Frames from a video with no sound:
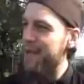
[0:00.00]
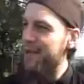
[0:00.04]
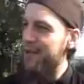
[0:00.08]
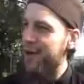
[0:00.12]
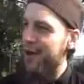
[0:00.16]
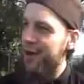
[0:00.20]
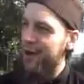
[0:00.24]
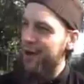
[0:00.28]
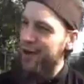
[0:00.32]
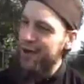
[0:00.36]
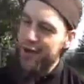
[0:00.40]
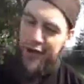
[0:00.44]

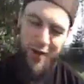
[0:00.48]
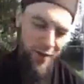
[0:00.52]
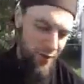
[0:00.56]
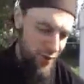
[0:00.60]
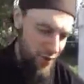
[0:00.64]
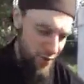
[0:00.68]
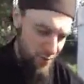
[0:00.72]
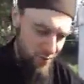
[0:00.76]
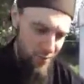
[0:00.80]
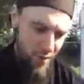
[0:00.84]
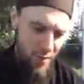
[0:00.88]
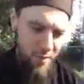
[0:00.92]
being younger,
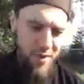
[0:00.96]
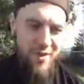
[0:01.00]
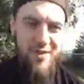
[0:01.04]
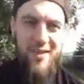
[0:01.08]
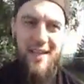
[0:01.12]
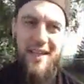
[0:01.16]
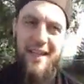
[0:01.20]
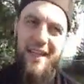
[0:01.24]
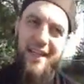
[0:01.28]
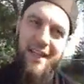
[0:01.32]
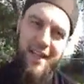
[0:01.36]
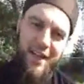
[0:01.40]
your
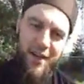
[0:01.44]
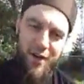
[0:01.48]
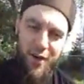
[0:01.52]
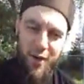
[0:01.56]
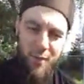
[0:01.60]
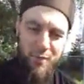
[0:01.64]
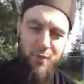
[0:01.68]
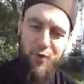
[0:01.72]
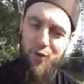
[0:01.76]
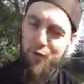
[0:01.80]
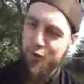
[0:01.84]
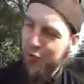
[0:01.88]
mum is in
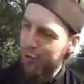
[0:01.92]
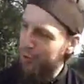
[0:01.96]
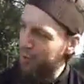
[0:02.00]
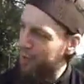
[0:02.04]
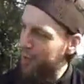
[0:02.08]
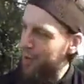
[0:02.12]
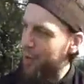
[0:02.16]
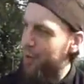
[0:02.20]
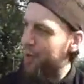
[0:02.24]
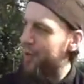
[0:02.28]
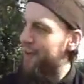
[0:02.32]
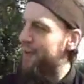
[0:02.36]
cleaning up your
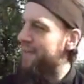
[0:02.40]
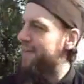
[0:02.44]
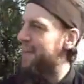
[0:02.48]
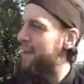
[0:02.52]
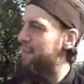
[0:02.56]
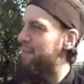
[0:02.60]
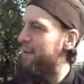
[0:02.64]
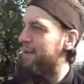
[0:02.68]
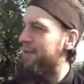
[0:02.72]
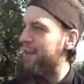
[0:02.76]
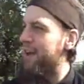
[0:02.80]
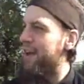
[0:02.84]
room and all
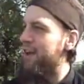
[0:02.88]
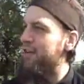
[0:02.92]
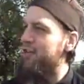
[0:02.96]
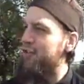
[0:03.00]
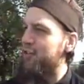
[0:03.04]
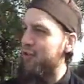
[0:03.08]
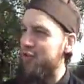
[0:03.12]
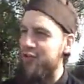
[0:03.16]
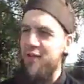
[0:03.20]
this type of thing,